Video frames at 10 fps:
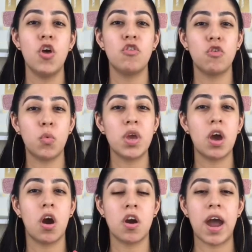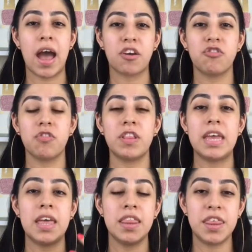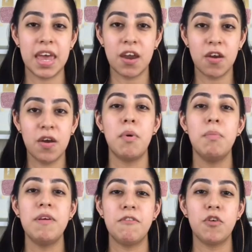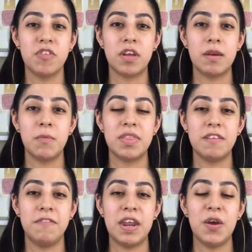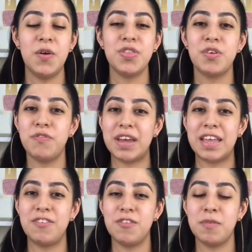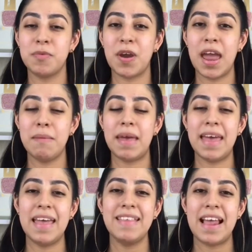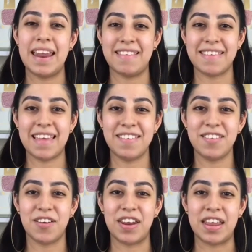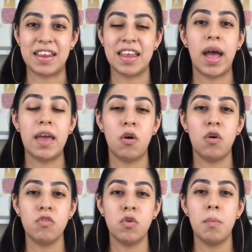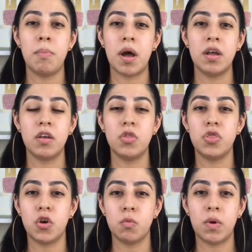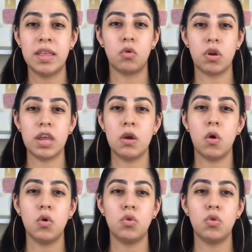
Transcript: so we are actually there. But before starting with this video, don't forget to subscribe and let's get started. I also bought a third one, Puerto Rico,